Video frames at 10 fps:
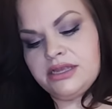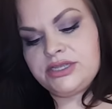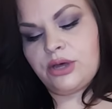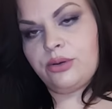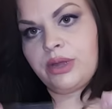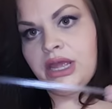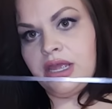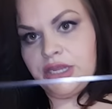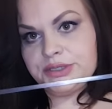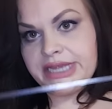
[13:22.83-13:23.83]
So
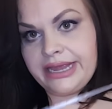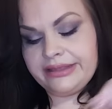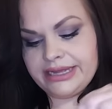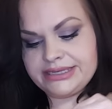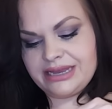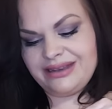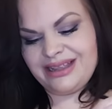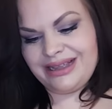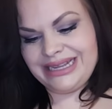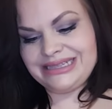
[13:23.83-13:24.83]
you take this
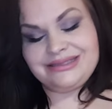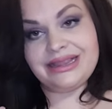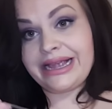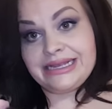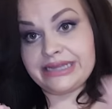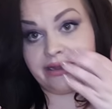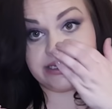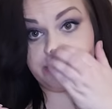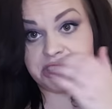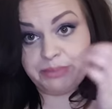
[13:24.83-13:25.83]
and it, like I said,
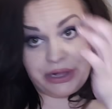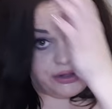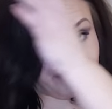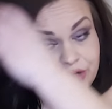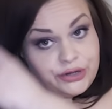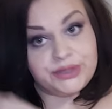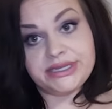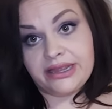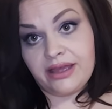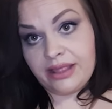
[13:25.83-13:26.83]
it's much better if you're
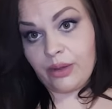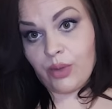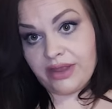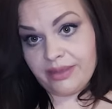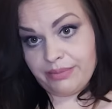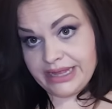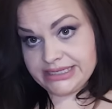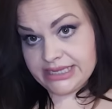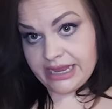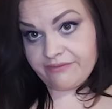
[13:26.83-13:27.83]
using like one of them
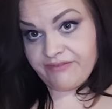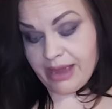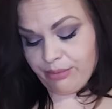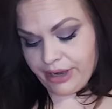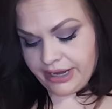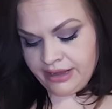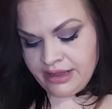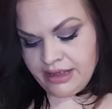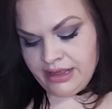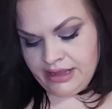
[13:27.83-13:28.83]
that's like fabric
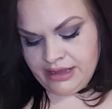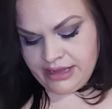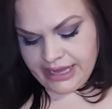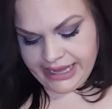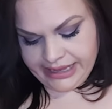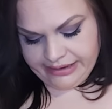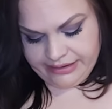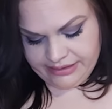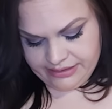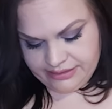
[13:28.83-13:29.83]

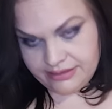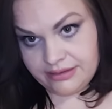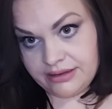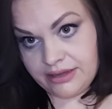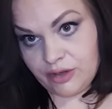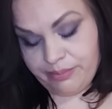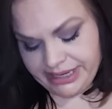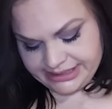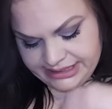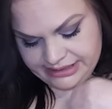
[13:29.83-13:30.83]
and you
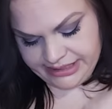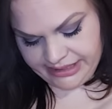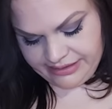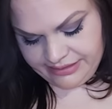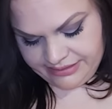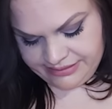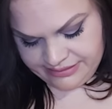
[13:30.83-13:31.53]
basically